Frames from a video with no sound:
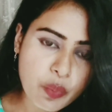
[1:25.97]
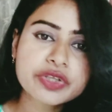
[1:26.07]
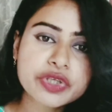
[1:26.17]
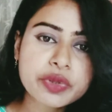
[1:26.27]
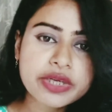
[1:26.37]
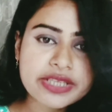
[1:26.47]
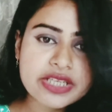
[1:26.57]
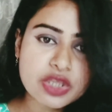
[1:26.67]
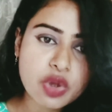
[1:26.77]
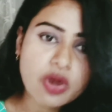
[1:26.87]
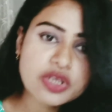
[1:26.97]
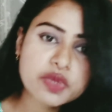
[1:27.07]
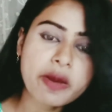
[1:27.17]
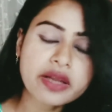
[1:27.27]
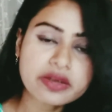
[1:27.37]
During this long
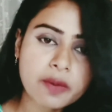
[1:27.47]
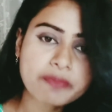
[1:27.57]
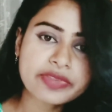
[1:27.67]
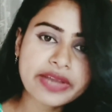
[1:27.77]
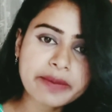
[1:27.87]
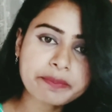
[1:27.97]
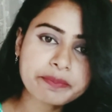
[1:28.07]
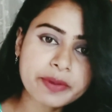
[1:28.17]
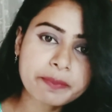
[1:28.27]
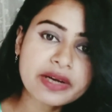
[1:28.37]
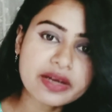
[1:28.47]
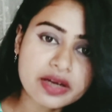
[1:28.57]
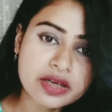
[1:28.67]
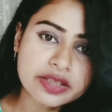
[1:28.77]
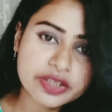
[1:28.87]
span of time, people
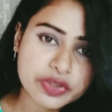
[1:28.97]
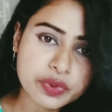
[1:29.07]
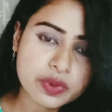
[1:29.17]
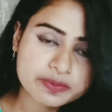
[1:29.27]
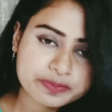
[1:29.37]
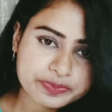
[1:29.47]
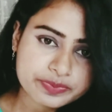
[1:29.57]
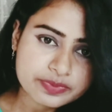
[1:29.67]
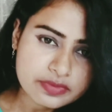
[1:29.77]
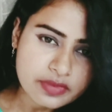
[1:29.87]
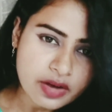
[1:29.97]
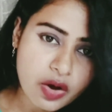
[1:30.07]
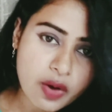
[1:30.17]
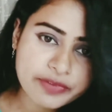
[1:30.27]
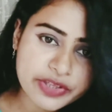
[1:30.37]
learned to
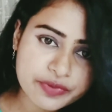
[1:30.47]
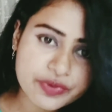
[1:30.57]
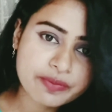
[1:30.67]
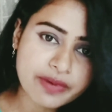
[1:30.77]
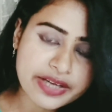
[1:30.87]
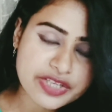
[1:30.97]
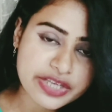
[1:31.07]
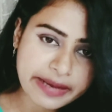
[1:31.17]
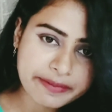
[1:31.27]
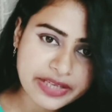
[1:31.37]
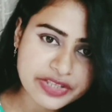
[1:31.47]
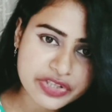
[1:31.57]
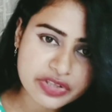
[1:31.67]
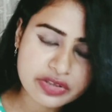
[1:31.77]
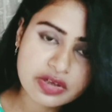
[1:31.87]
Obtain food by
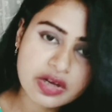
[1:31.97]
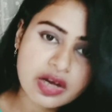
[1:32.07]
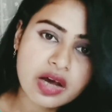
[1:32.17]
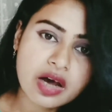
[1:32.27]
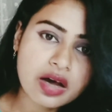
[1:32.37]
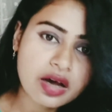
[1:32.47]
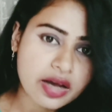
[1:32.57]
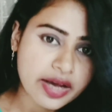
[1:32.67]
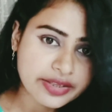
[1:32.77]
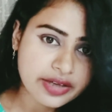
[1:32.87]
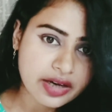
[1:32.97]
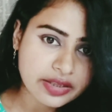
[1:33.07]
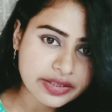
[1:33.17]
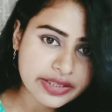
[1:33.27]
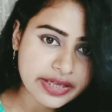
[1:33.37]
scavenging uh, and
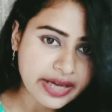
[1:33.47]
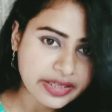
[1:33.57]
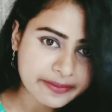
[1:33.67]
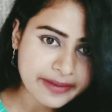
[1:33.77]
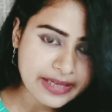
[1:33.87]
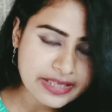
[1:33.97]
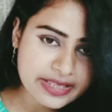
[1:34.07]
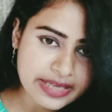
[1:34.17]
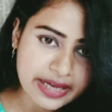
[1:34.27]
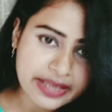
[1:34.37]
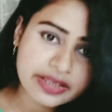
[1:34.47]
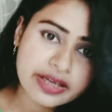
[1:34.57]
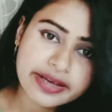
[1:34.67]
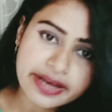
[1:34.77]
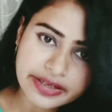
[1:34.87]
hunting animals and
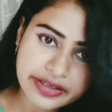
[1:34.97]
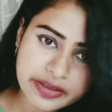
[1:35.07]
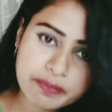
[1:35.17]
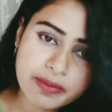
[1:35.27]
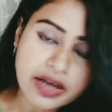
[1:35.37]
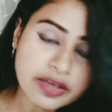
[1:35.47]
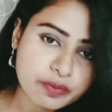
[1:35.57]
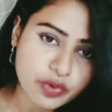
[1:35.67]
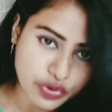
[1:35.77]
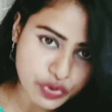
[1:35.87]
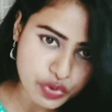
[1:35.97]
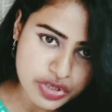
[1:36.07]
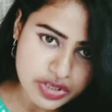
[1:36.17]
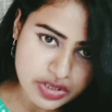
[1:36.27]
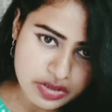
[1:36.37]
gathering plant
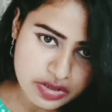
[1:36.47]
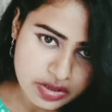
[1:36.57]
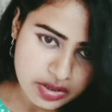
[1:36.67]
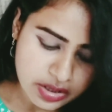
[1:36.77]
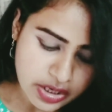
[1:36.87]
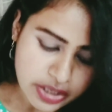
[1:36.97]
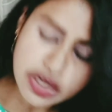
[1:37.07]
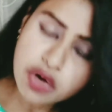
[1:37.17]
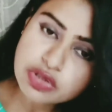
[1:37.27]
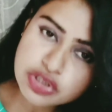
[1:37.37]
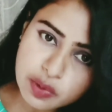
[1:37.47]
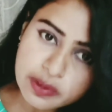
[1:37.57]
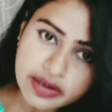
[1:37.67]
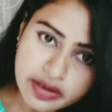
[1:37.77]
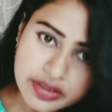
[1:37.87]
produces. They also
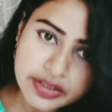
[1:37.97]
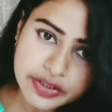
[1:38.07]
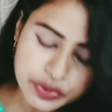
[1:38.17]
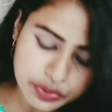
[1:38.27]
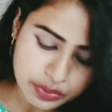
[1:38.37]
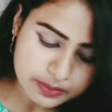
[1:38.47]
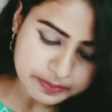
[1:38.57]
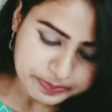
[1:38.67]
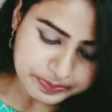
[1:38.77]
learn to